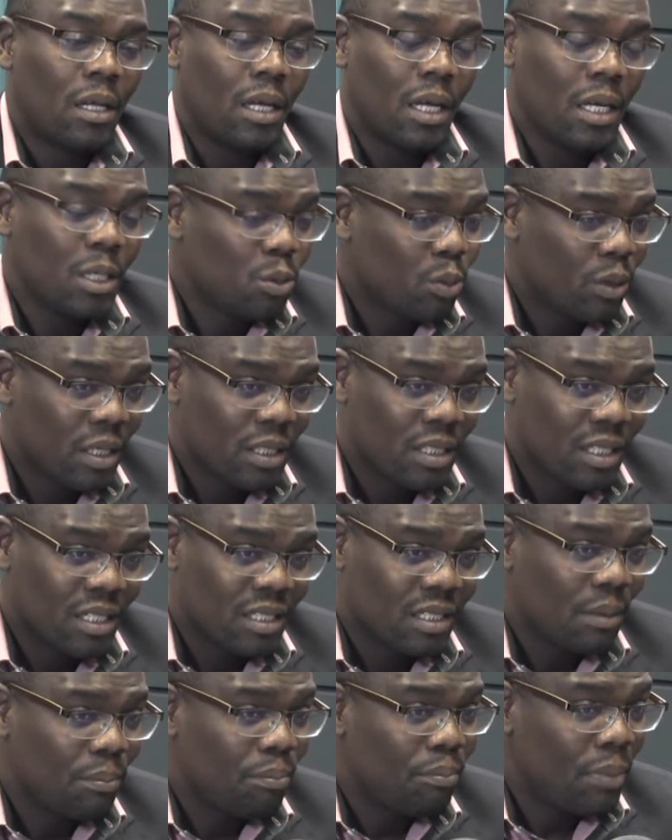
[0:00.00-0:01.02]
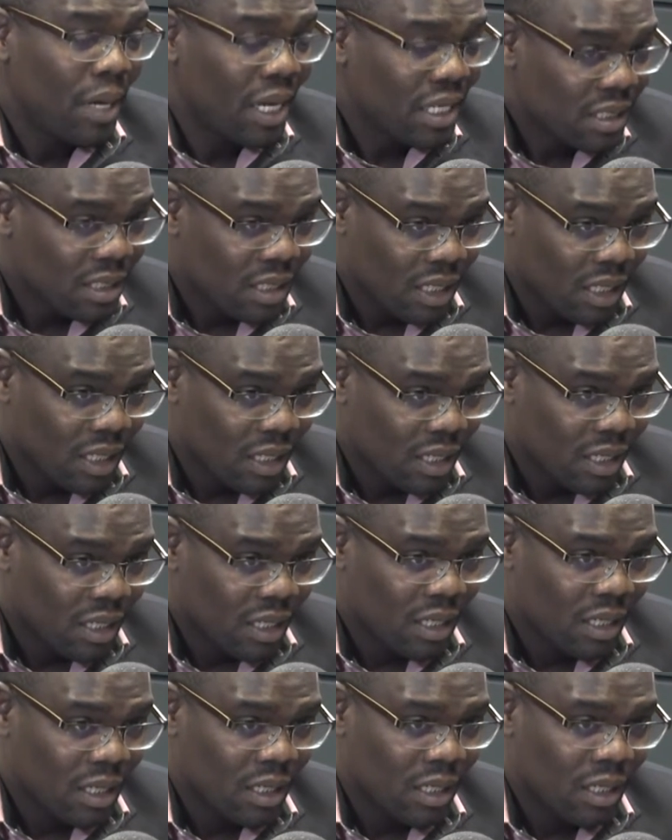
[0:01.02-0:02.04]
Education is the best thing.
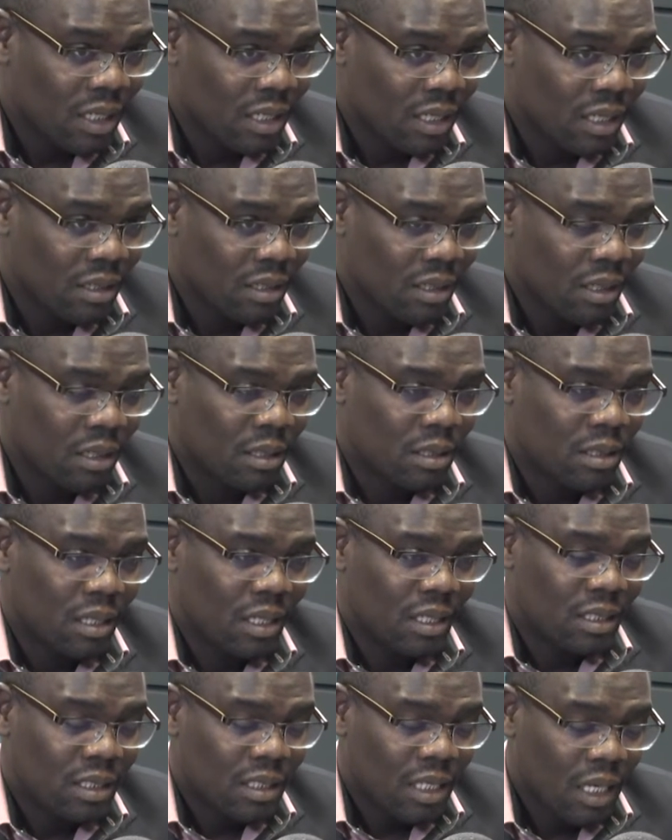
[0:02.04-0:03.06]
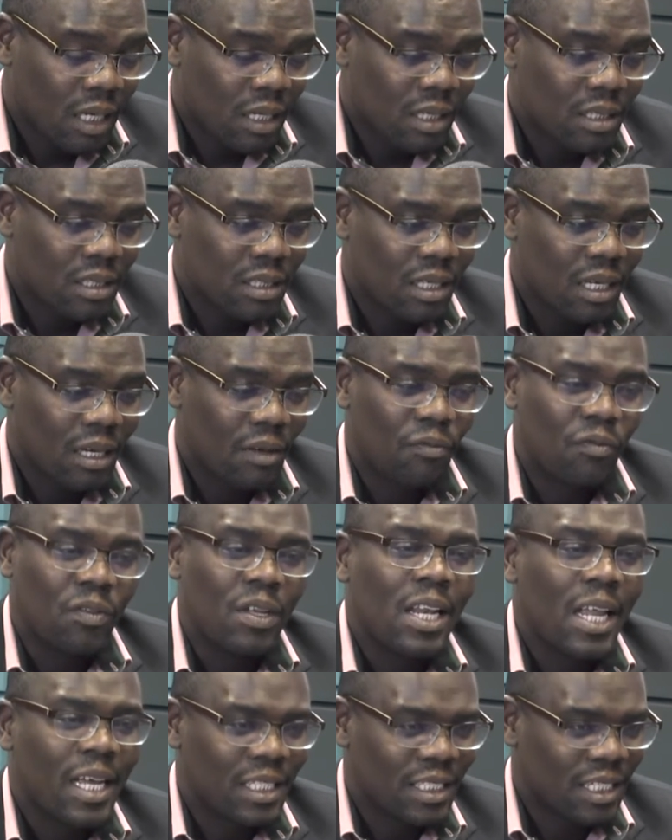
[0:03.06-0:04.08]
It takes a
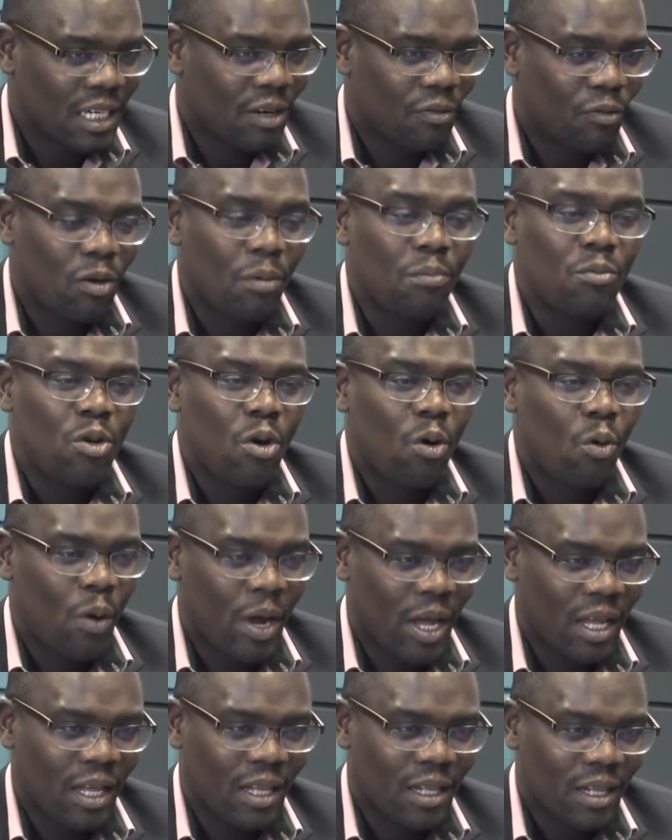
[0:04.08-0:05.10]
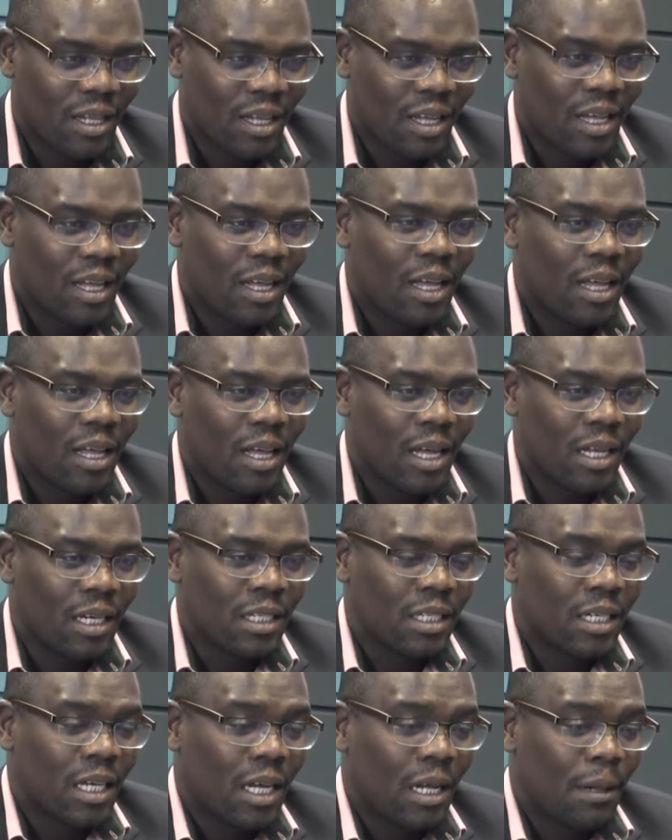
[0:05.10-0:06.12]
villager from nowhere
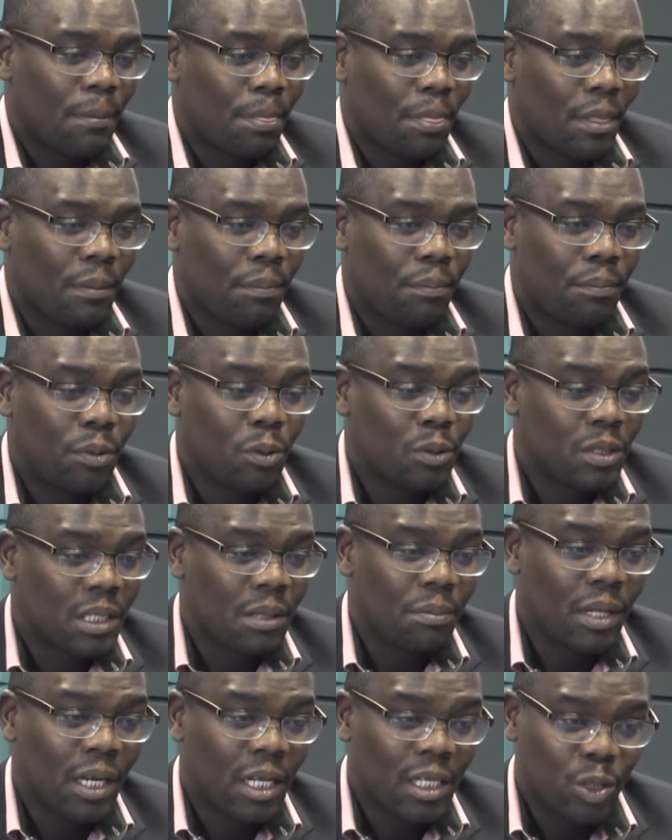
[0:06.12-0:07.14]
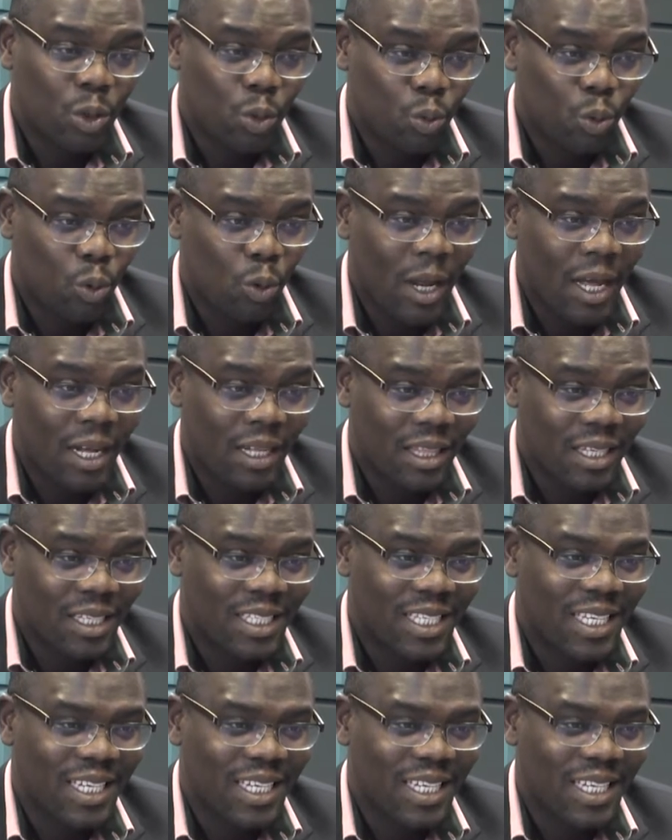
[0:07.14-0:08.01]
and puts him in a studio like this.